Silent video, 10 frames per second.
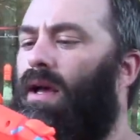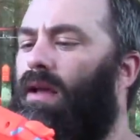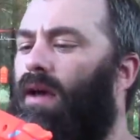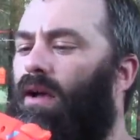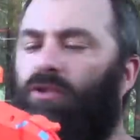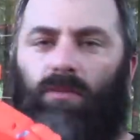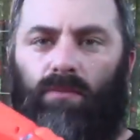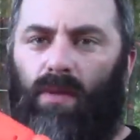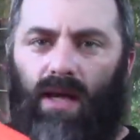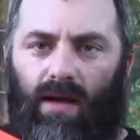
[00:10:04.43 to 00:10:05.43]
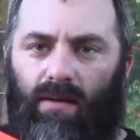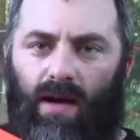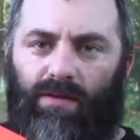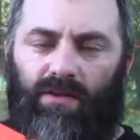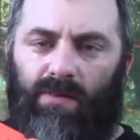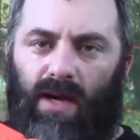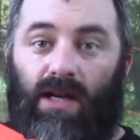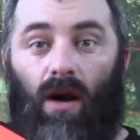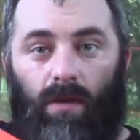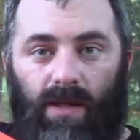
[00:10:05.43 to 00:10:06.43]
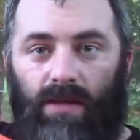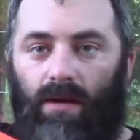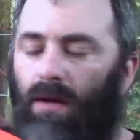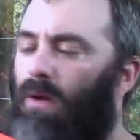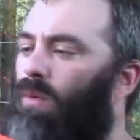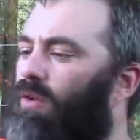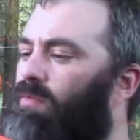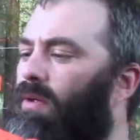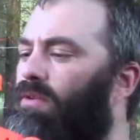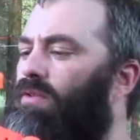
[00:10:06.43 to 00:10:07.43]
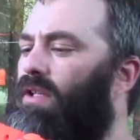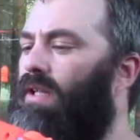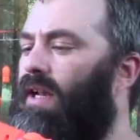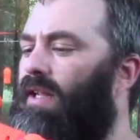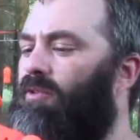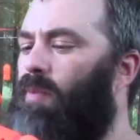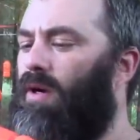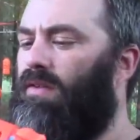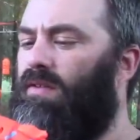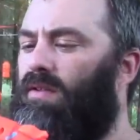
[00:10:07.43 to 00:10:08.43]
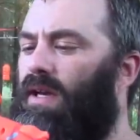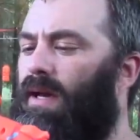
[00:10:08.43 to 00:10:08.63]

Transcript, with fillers: I also, obviously my carbine was built using a lot of his parts.